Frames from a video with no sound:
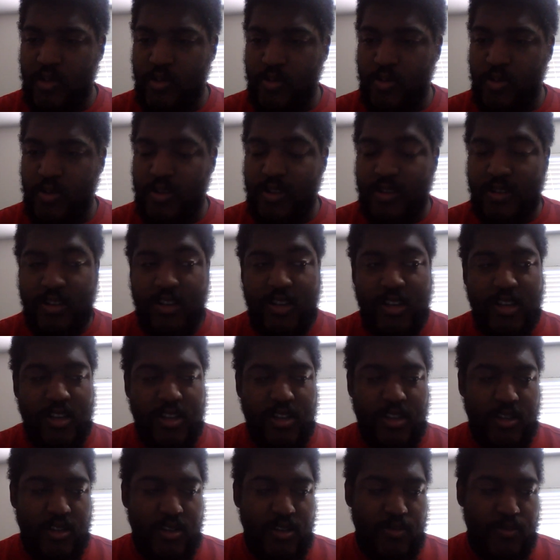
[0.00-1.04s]
Will
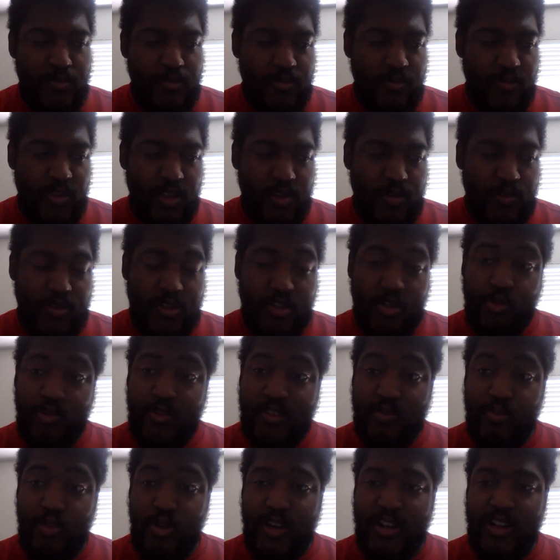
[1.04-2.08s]
will
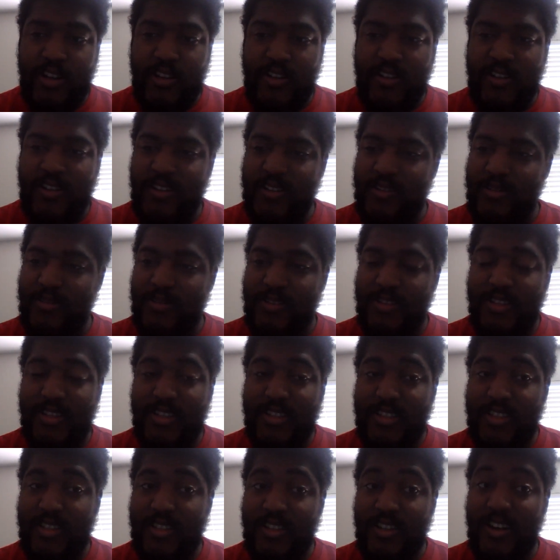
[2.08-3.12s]
Tua's brother
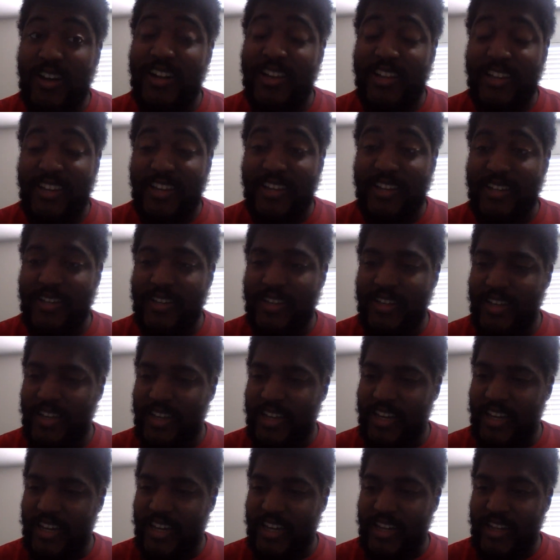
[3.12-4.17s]
Taulia
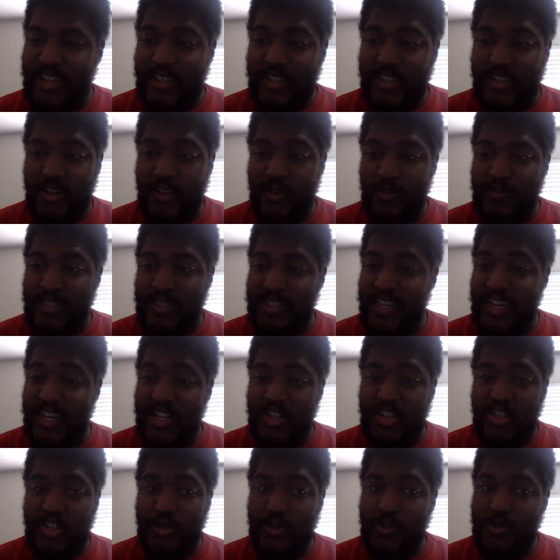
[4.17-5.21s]
and the Terps
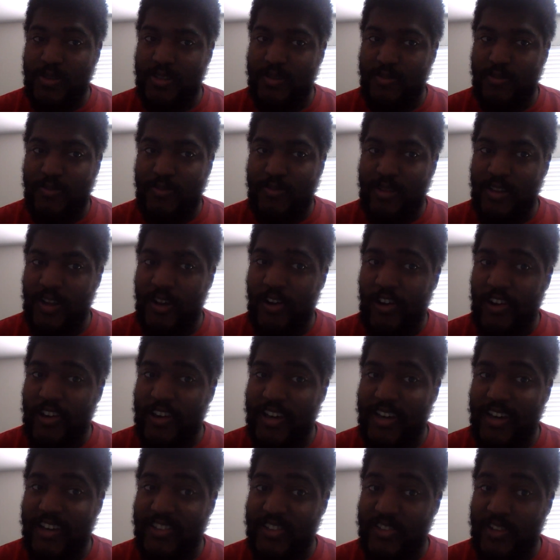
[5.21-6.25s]
catch those
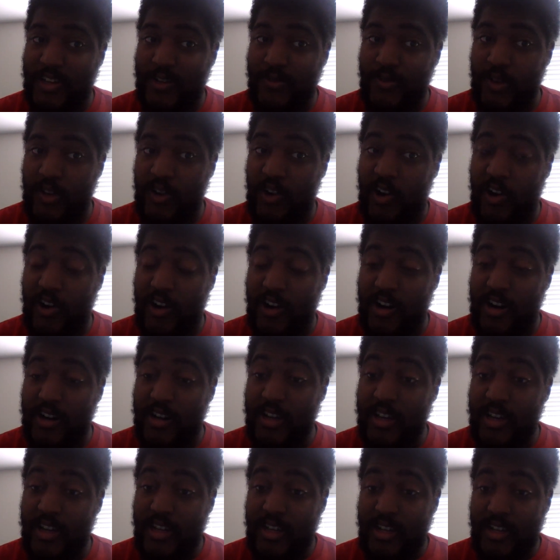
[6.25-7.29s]
Hawkeyes off guard?
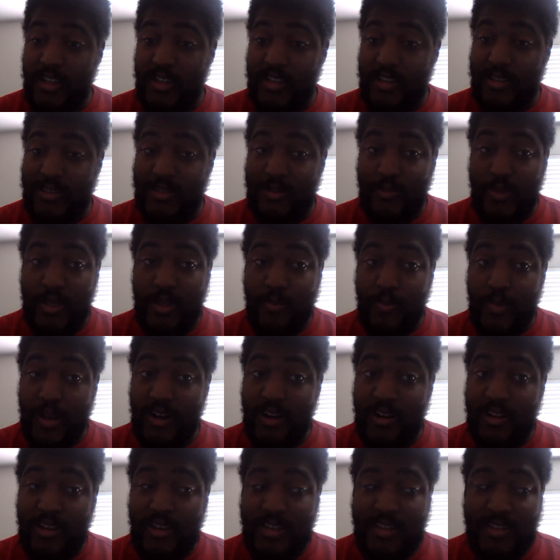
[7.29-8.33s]
Because I mean,
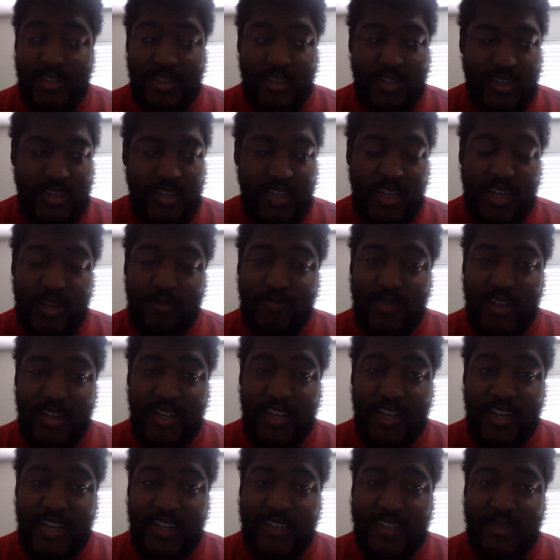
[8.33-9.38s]
Maryland's a team
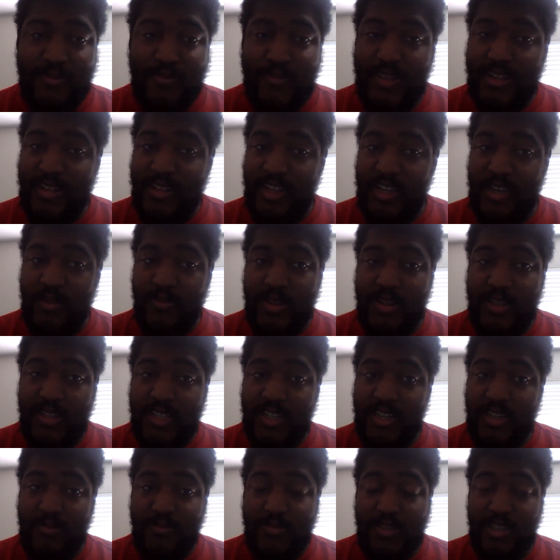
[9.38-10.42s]
that has been giving
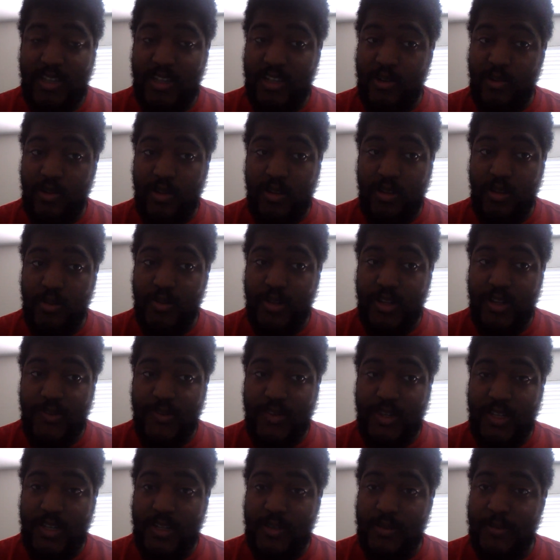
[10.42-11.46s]
teams, you know, a little bit
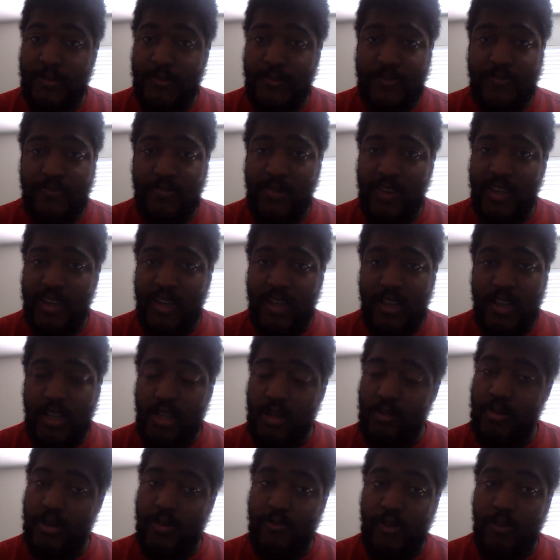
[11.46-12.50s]
of a, a
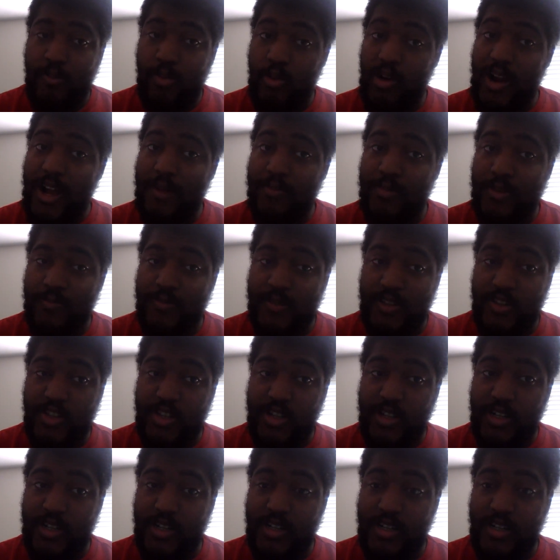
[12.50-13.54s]
little bit of a problem
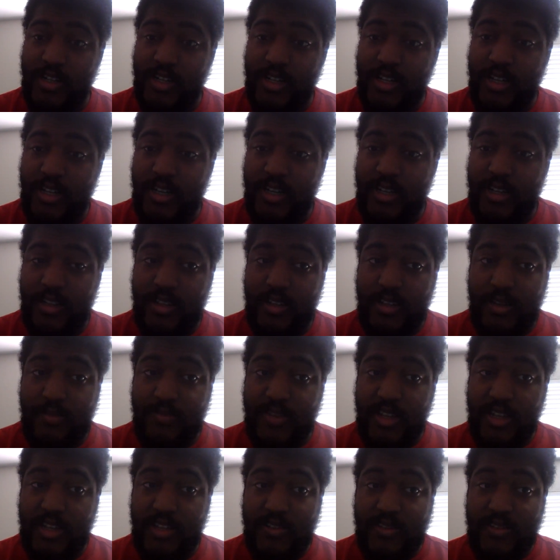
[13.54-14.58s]
this year. I
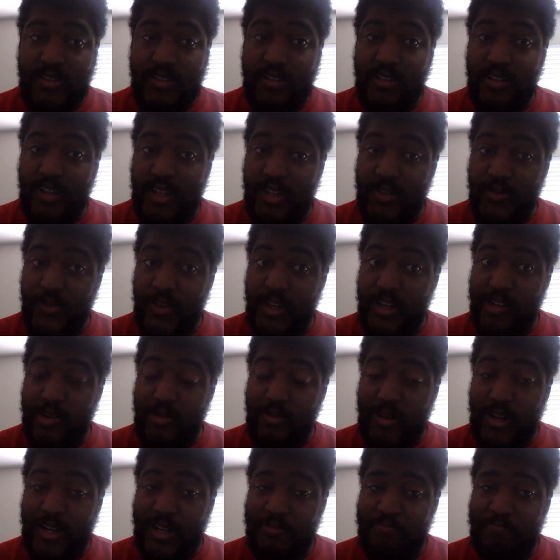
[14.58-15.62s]
mean, they're still
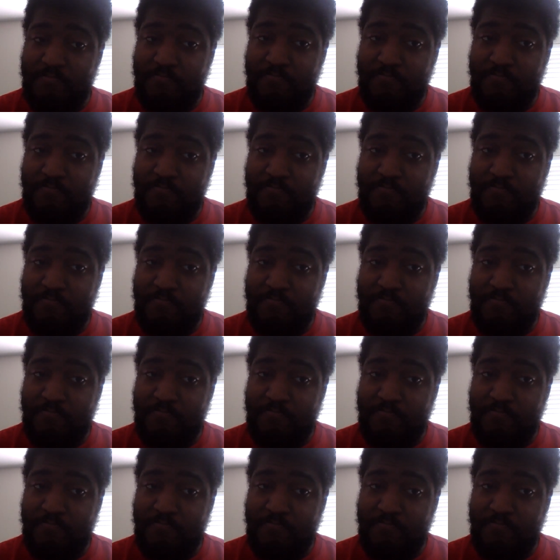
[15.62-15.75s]
undefeated, right?